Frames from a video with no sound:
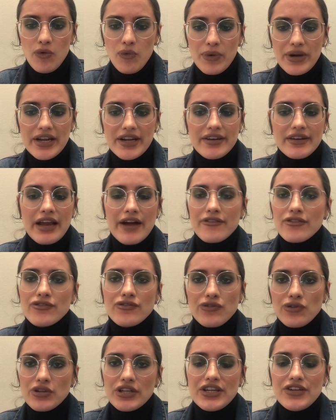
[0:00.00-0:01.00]
we can never
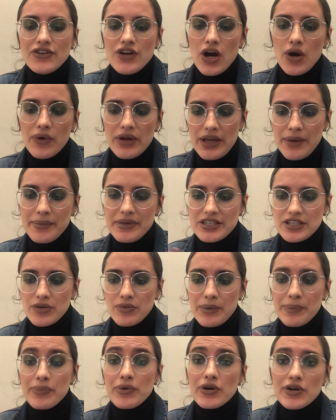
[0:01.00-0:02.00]
fully know him until
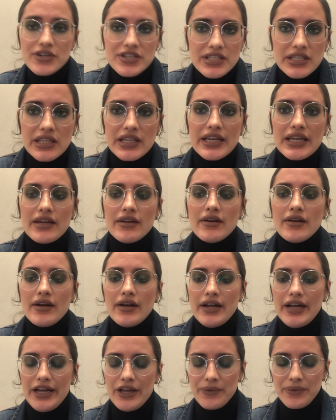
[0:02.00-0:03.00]
we personally
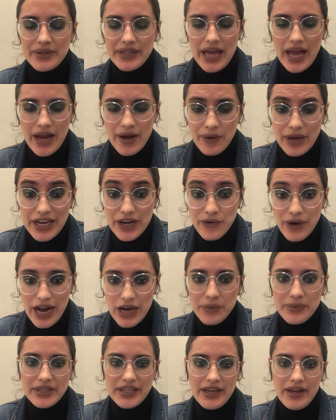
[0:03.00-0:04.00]

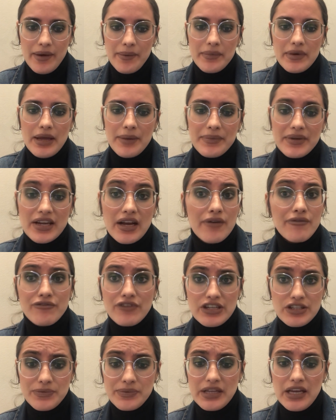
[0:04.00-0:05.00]
interact with him and become
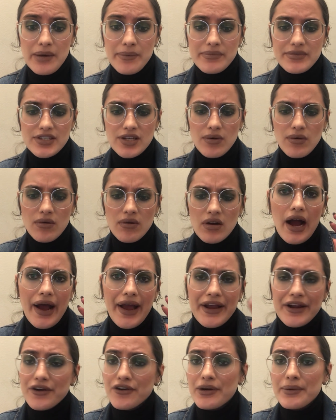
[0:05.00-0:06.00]
friends with him. So I
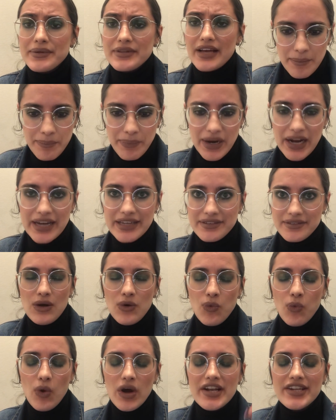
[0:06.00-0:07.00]
agree with that. But
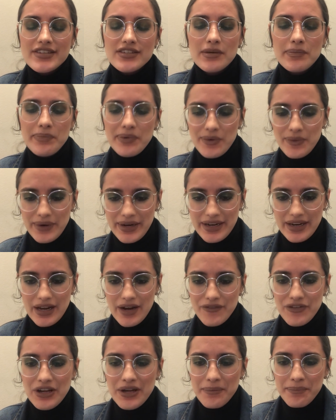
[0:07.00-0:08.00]
what is the point
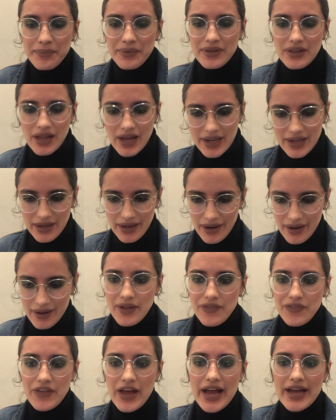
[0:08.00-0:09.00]
of implying
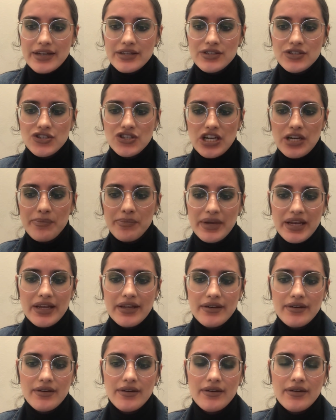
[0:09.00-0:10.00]
that
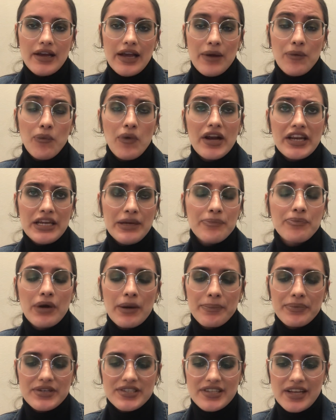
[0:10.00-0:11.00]
Jimin and what he
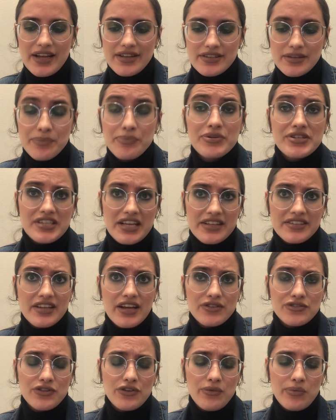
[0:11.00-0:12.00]
represents and presents
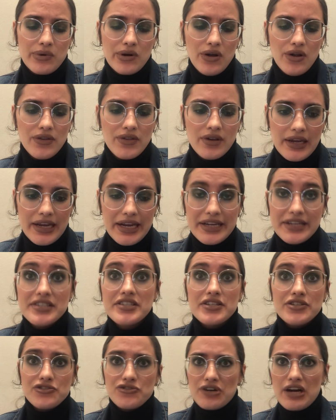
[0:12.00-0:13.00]
out to the world is
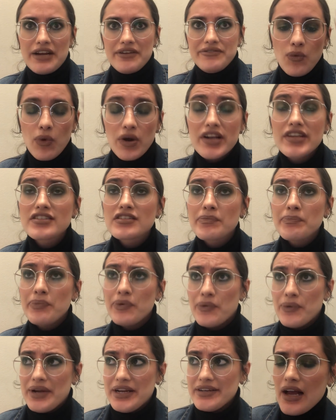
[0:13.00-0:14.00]
contrived? What is the
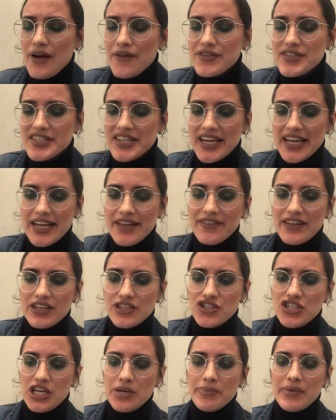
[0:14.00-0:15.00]
point of saying that
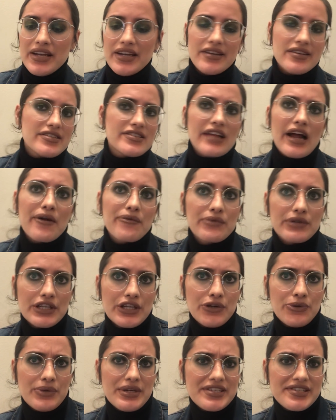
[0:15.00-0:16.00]
Jimin is not really
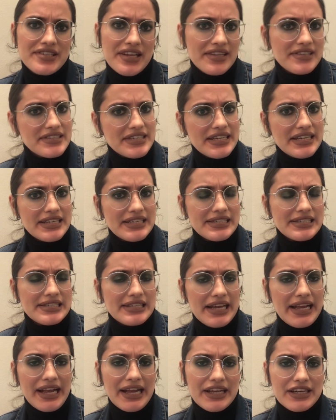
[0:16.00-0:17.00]
who he says he is
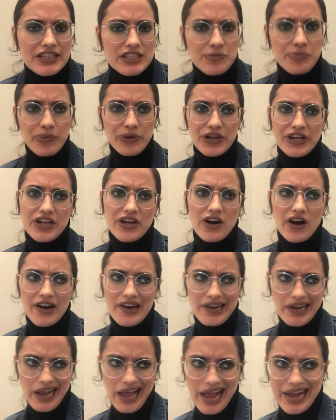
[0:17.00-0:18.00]
and is putting on
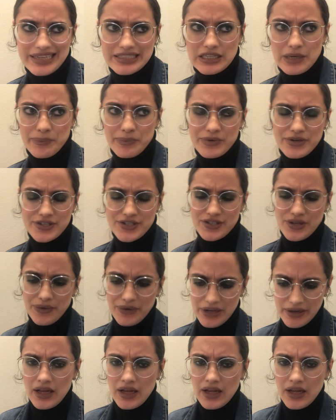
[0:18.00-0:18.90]
an act, a persona?